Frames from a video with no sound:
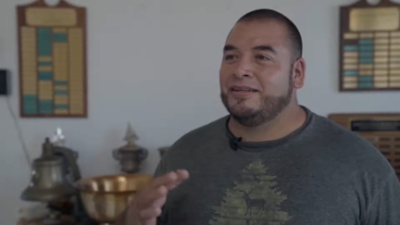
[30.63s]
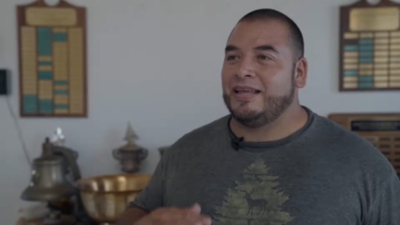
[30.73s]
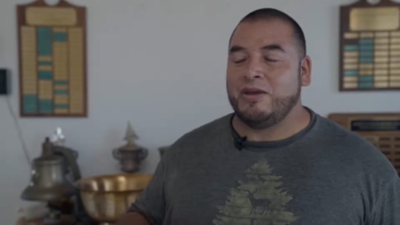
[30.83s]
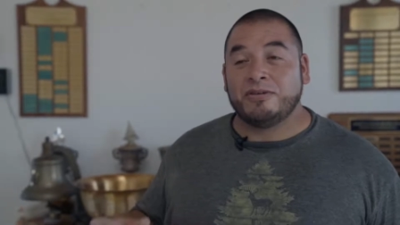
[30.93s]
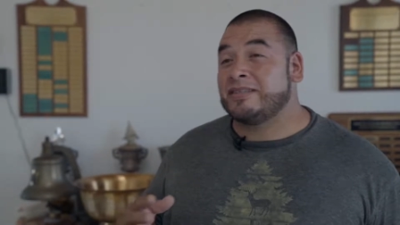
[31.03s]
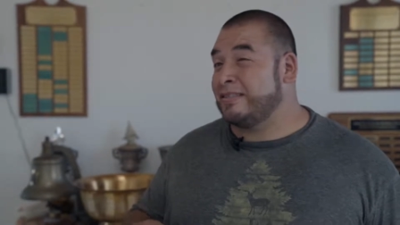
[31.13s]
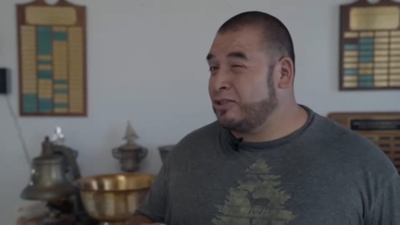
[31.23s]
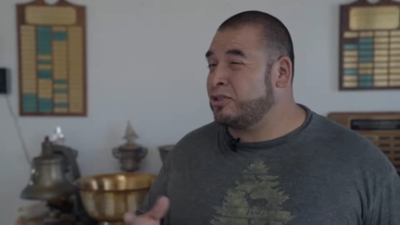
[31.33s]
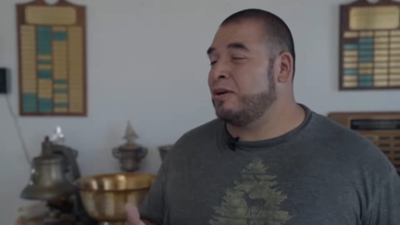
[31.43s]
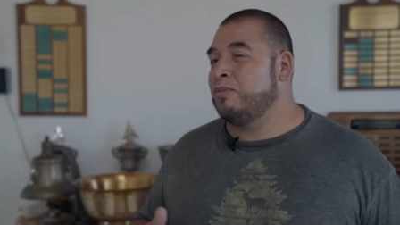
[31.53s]
He was
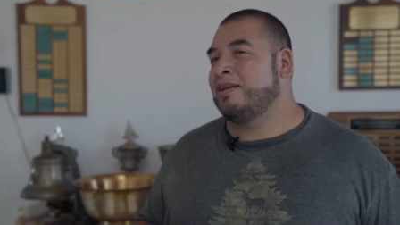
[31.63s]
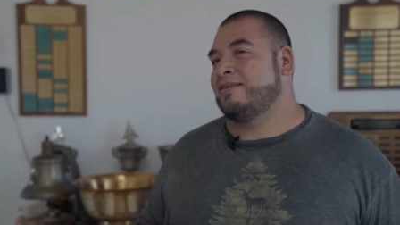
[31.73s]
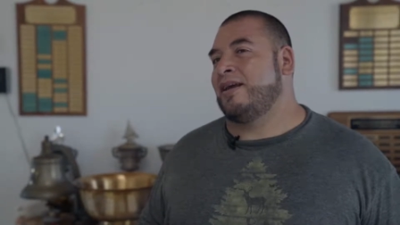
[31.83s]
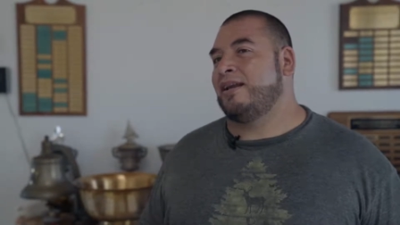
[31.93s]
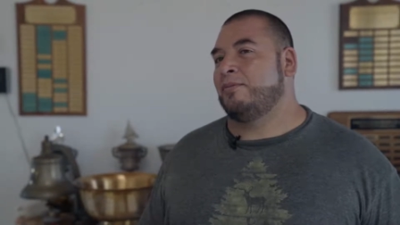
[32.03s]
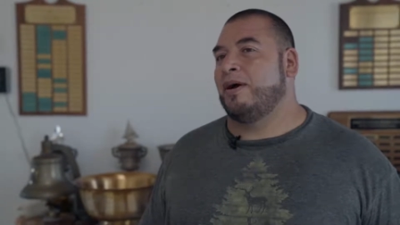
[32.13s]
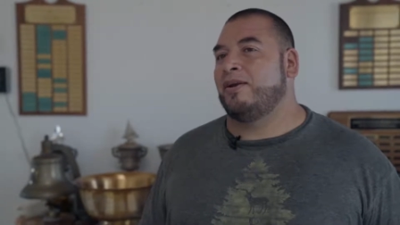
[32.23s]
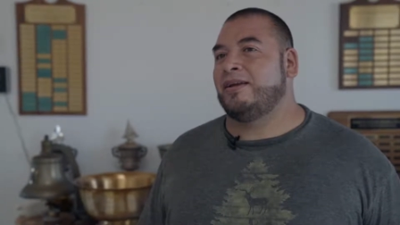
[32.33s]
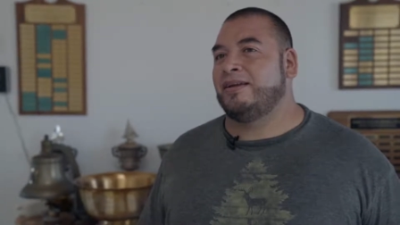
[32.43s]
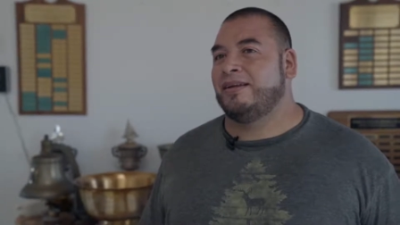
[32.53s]
somewhat excited
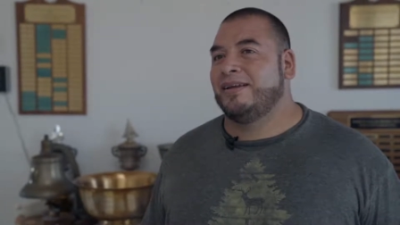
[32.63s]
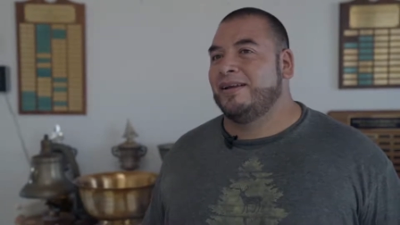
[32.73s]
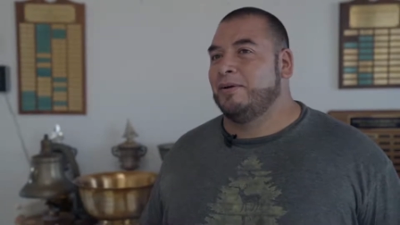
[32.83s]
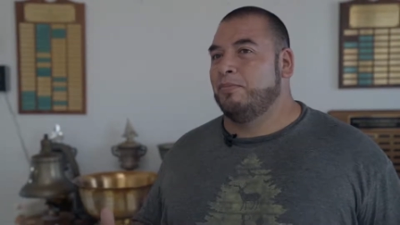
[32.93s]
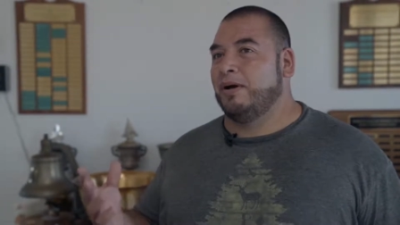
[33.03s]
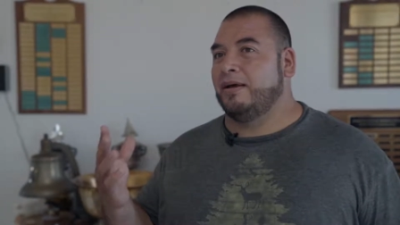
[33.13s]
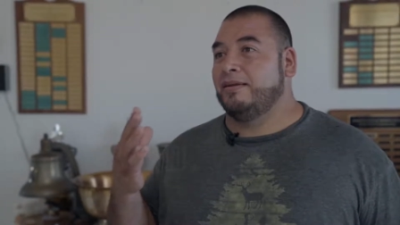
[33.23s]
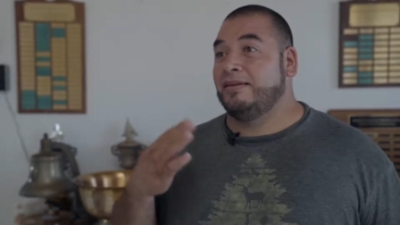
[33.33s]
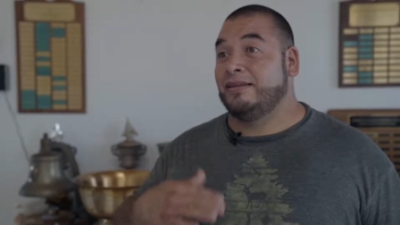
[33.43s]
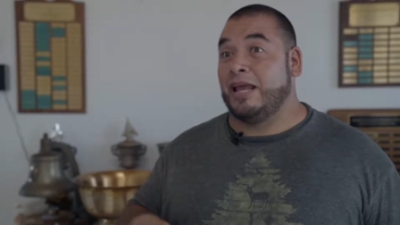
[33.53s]
about it,
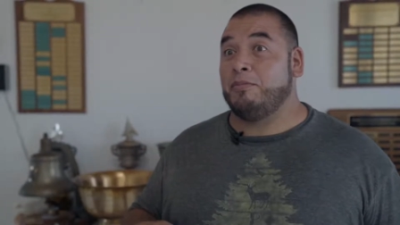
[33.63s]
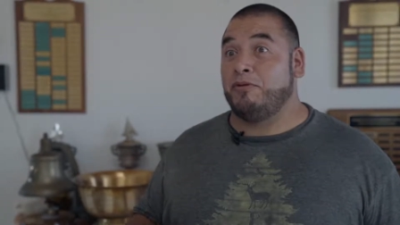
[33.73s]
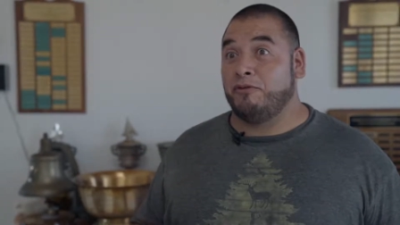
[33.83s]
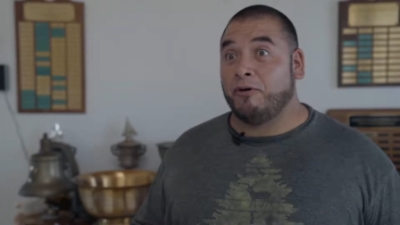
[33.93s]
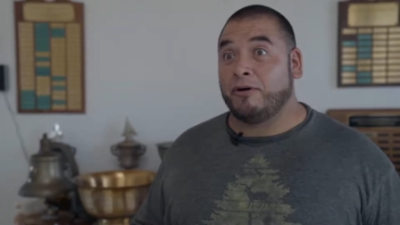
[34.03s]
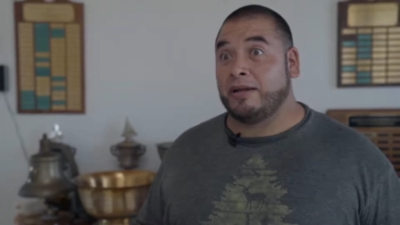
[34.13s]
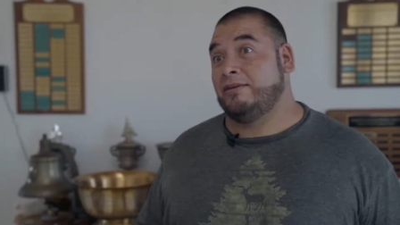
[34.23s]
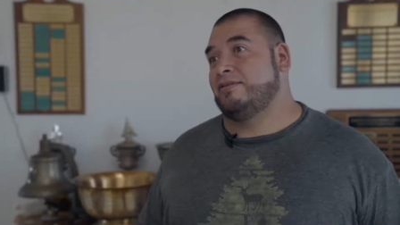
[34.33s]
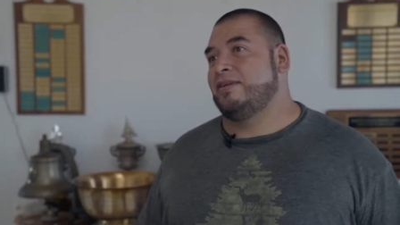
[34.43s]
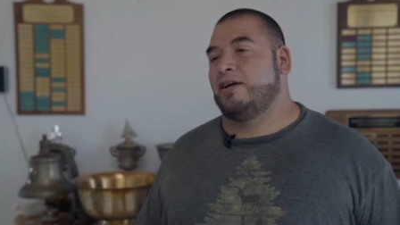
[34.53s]
but the day before he
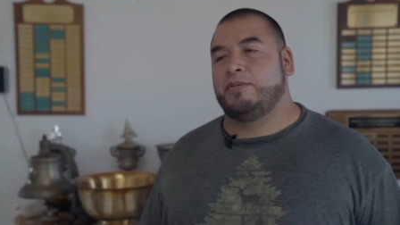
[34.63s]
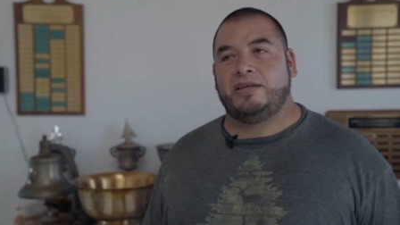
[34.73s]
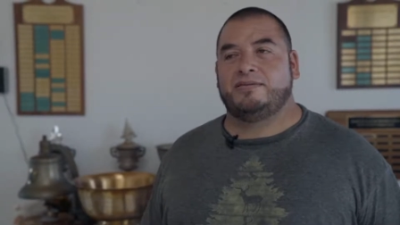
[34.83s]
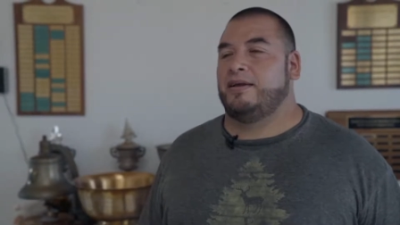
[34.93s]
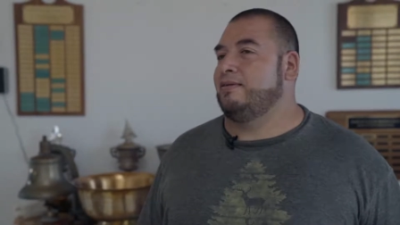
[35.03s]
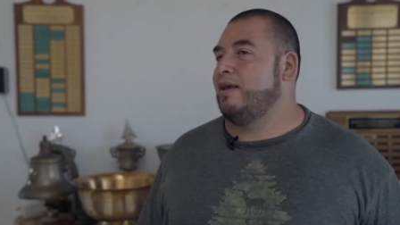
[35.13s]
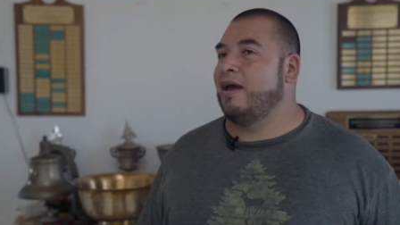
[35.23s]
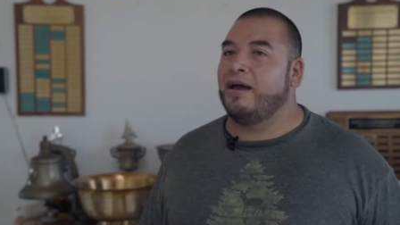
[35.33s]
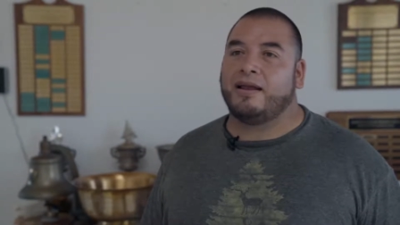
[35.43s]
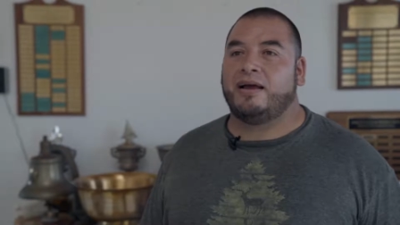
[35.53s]
was telling me, he's like,
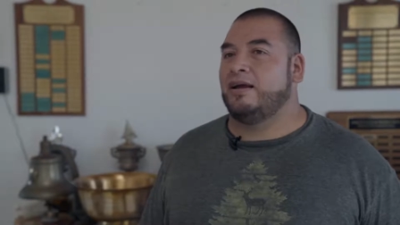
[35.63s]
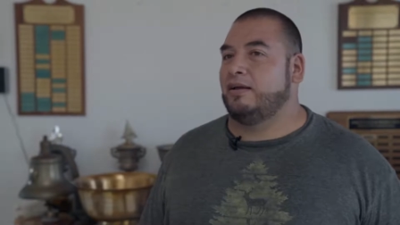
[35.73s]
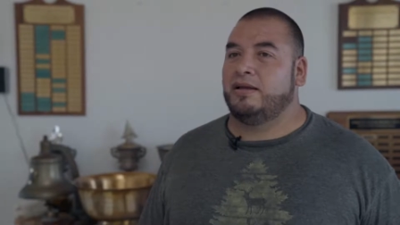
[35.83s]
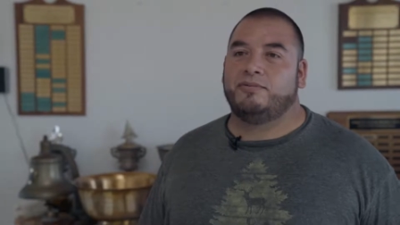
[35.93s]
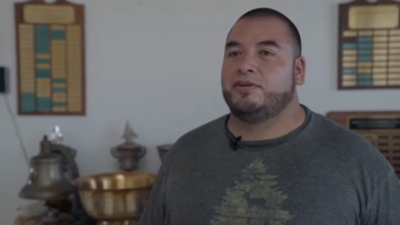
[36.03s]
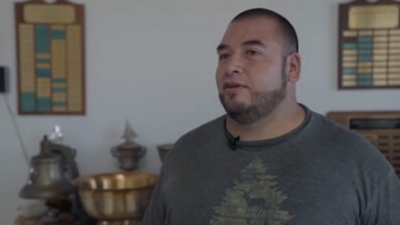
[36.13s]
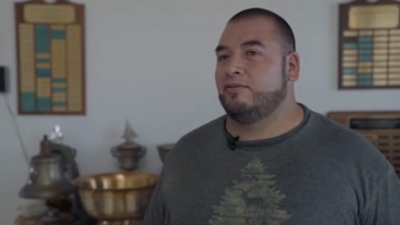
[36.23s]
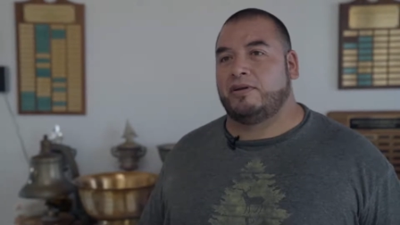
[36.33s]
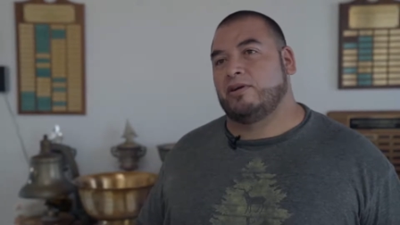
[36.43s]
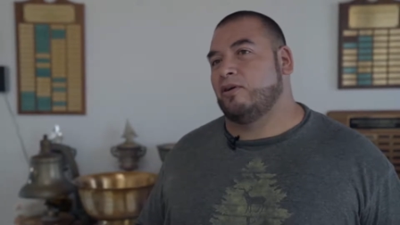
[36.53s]
Dad, I really
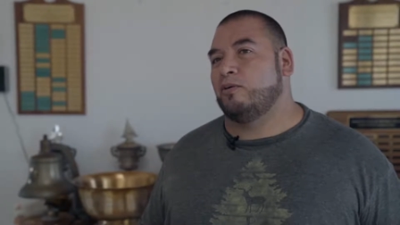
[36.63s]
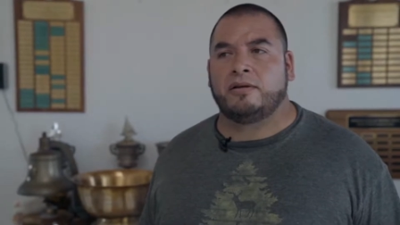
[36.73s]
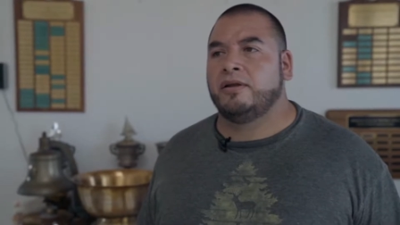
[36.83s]
don't want to go.